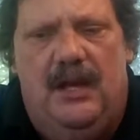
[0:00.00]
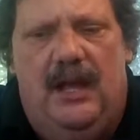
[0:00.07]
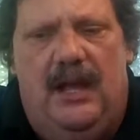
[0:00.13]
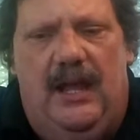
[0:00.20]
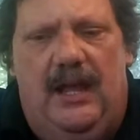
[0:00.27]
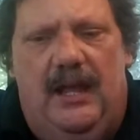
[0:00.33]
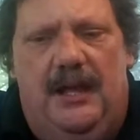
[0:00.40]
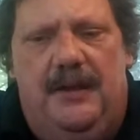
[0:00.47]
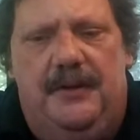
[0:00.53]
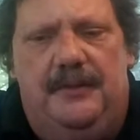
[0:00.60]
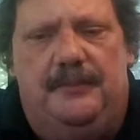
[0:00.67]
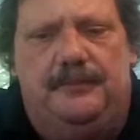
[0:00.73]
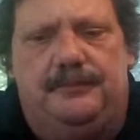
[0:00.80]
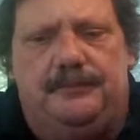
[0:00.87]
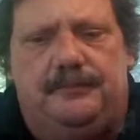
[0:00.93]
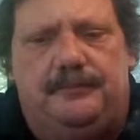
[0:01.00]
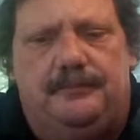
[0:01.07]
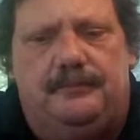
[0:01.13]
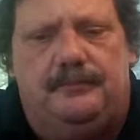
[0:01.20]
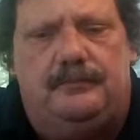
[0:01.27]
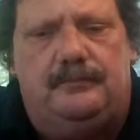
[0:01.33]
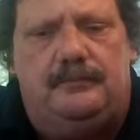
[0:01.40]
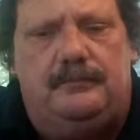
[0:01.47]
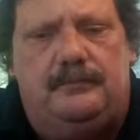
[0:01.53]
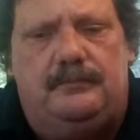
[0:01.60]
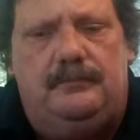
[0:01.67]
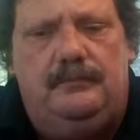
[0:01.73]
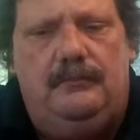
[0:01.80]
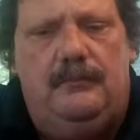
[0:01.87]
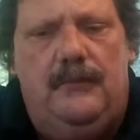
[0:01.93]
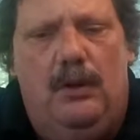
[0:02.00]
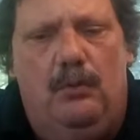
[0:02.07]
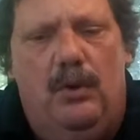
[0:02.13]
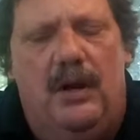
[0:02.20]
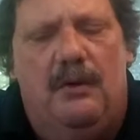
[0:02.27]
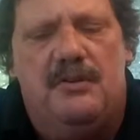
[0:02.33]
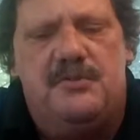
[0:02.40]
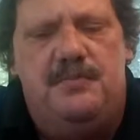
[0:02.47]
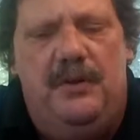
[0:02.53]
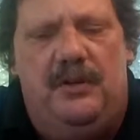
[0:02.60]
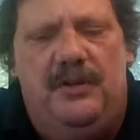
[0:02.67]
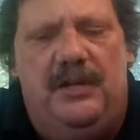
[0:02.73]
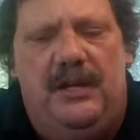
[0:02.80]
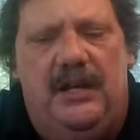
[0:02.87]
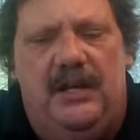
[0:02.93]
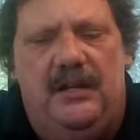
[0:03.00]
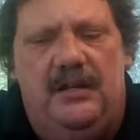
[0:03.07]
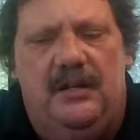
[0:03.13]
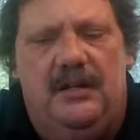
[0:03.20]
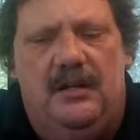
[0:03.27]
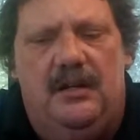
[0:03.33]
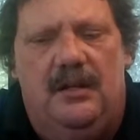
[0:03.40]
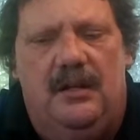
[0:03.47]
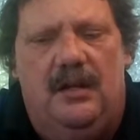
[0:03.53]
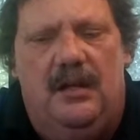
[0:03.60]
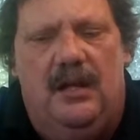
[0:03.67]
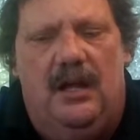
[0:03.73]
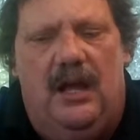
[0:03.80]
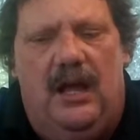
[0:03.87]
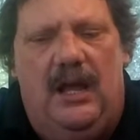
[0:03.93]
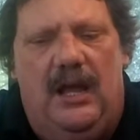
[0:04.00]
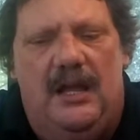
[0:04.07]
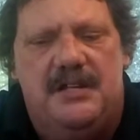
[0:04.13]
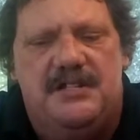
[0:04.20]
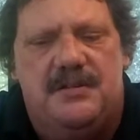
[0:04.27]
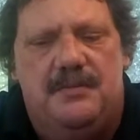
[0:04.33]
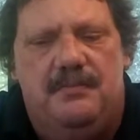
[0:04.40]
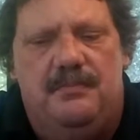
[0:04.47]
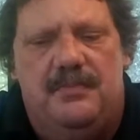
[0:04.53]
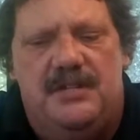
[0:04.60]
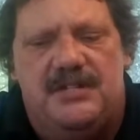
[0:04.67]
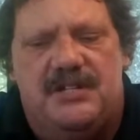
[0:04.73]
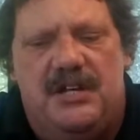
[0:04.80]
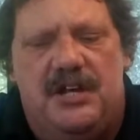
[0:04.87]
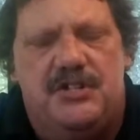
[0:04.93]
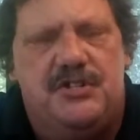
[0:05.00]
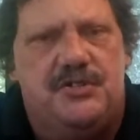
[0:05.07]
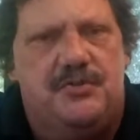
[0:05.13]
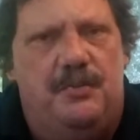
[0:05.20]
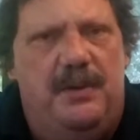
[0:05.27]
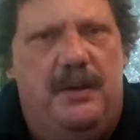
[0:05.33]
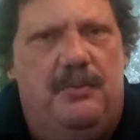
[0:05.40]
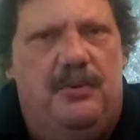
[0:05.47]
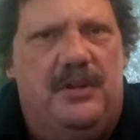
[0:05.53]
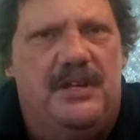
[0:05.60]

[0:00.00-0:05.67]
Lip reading: And when I was building it, I had some discussions with people.